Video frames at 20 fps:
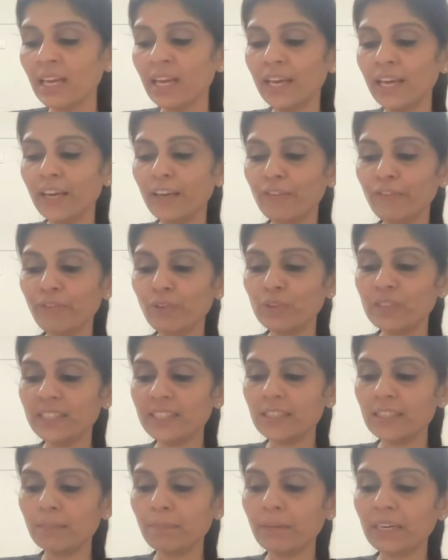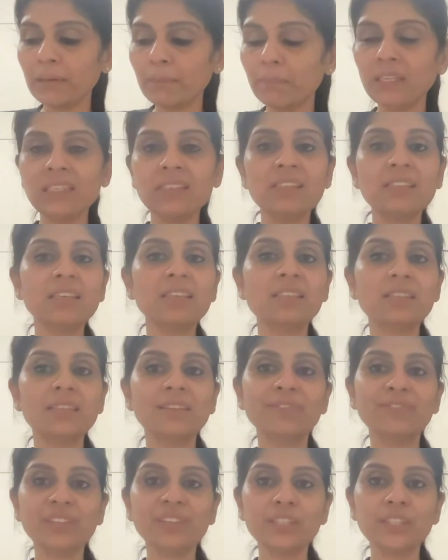If you suspect B6
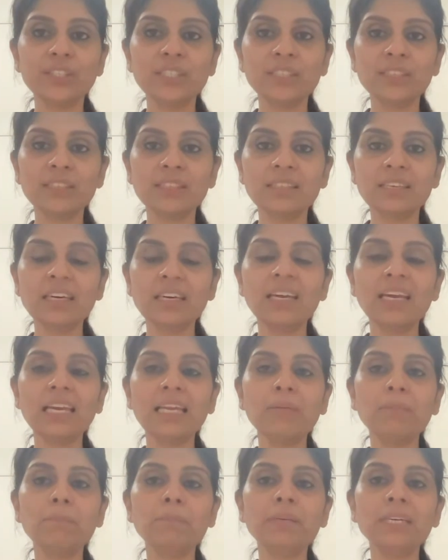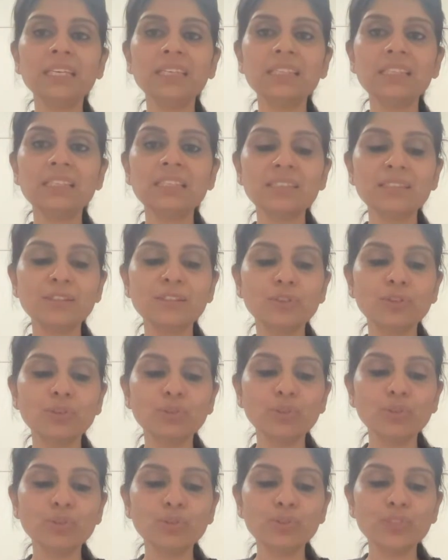deficiency, in B6 do
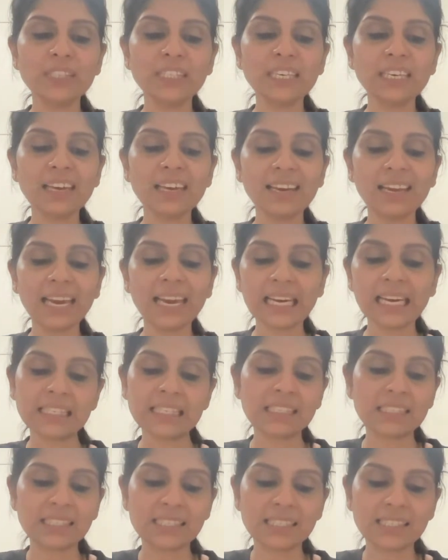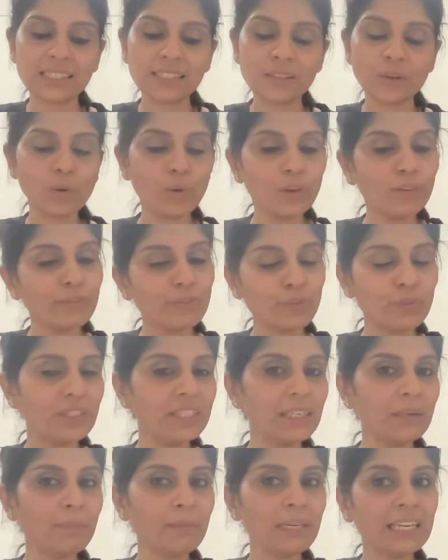you see an X? All of you
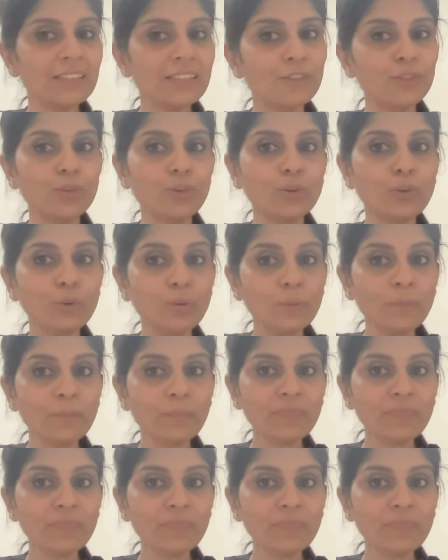tell me yes or no.